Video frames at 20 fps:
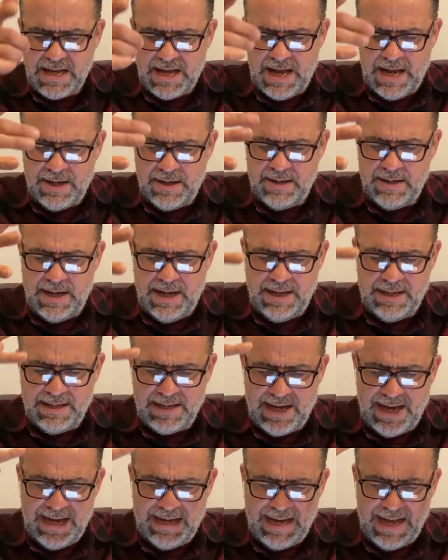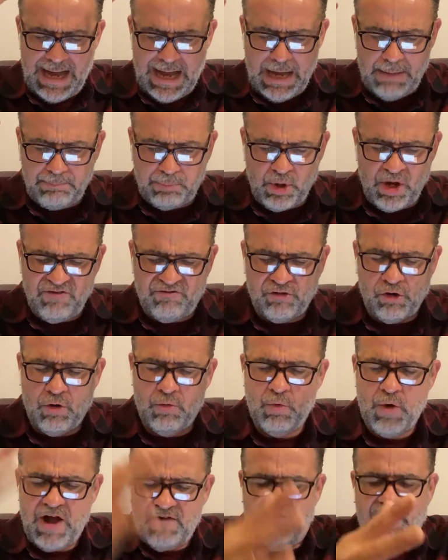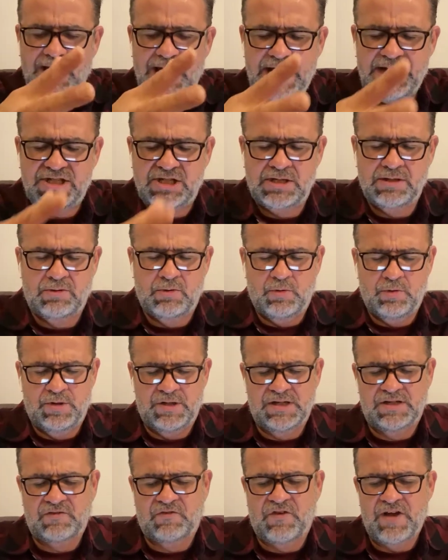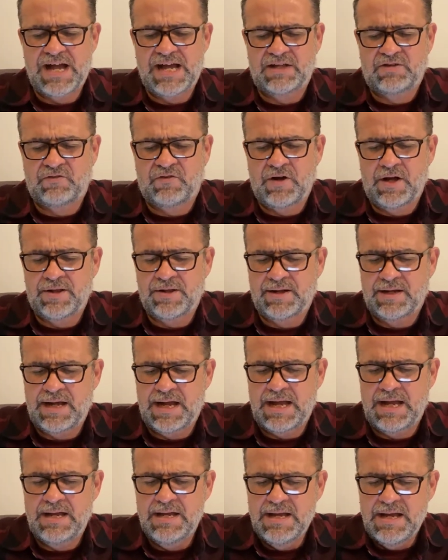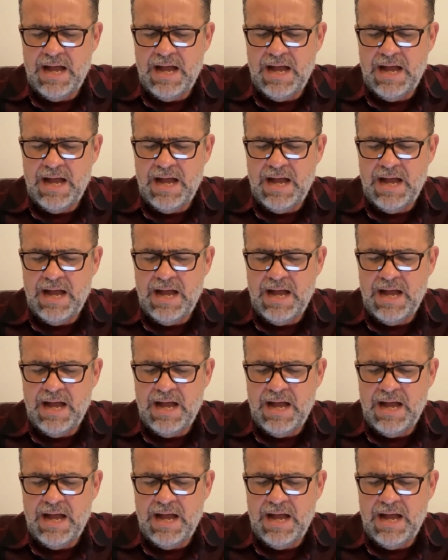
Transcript: And, and, and I pray for a revelation through this fast, Father God.